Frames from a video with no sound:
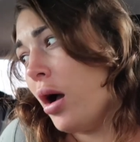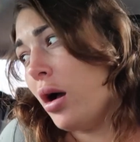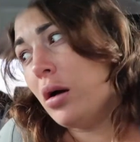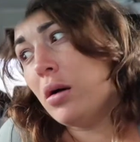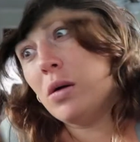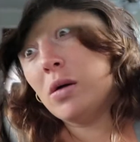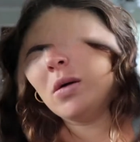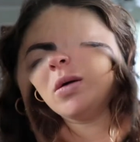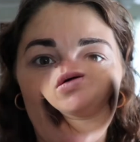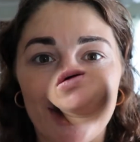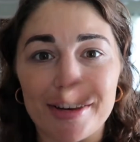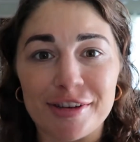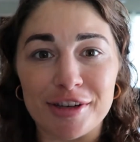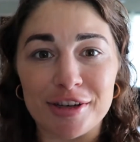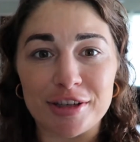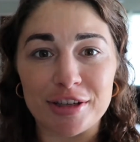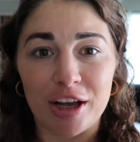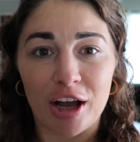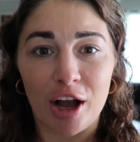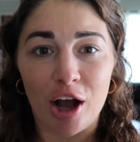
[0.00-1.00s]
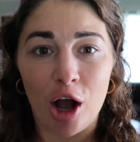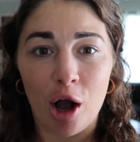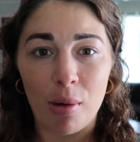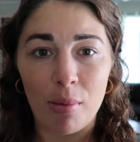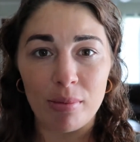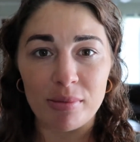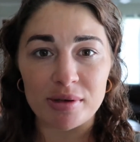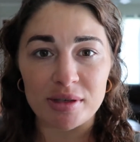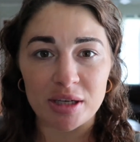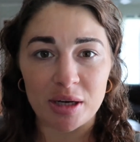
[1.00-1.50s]
Okay, just got home.
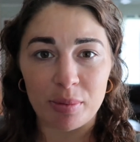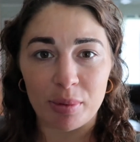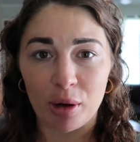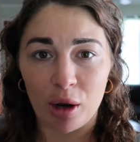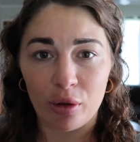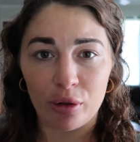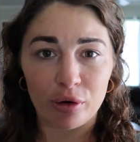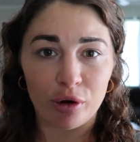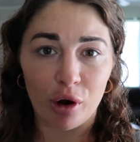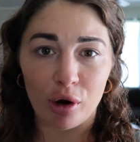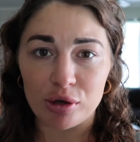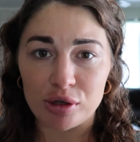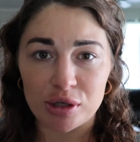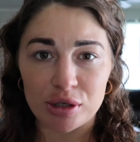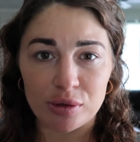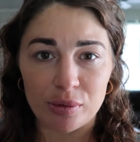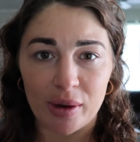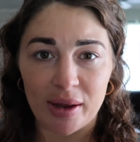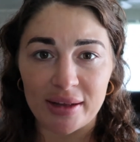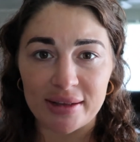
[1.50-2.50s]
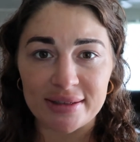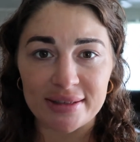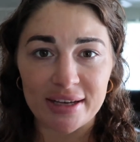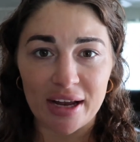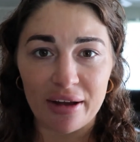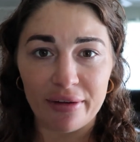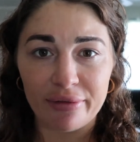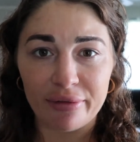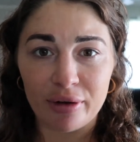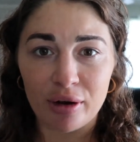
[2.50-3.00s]
I'm just gonna put all the groceries away and
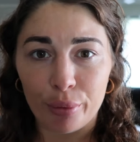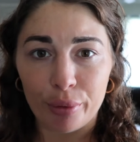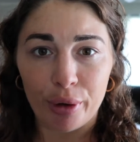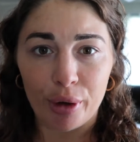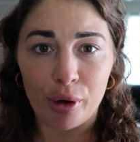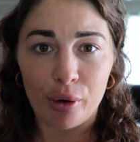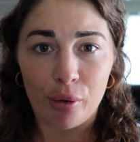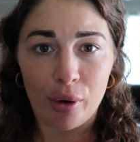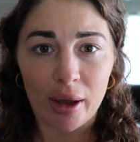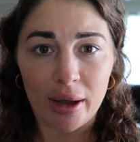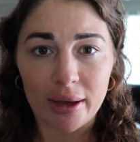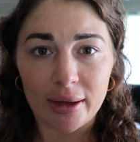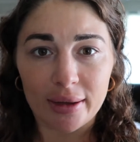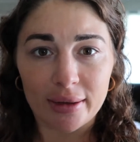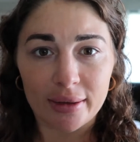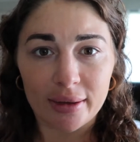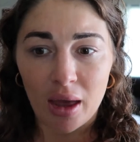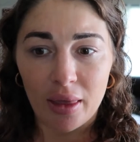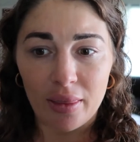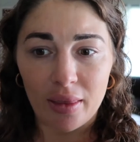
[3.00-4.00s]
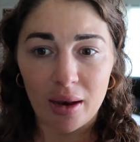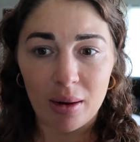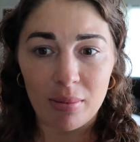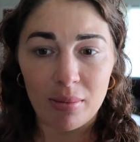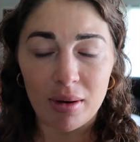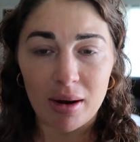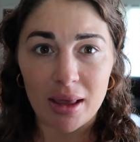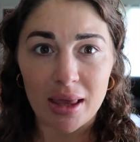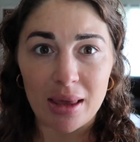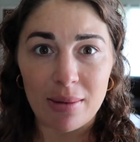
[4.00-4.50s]
stuff real quick, and then I'm
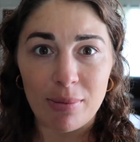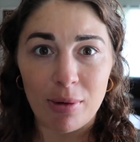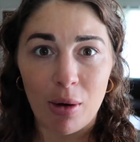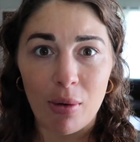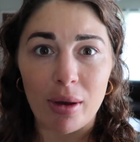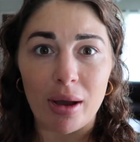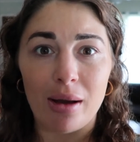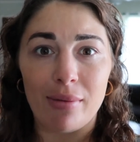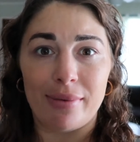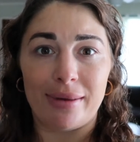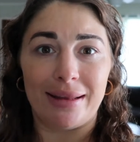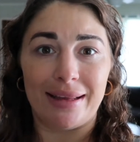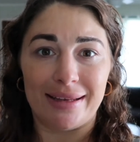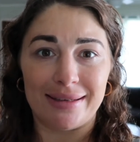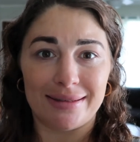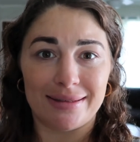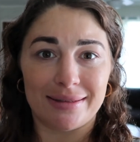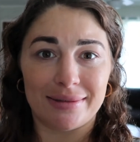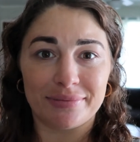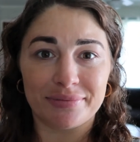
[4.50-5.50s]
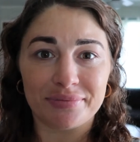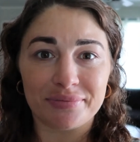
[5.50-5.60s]
gonna keep going on my list.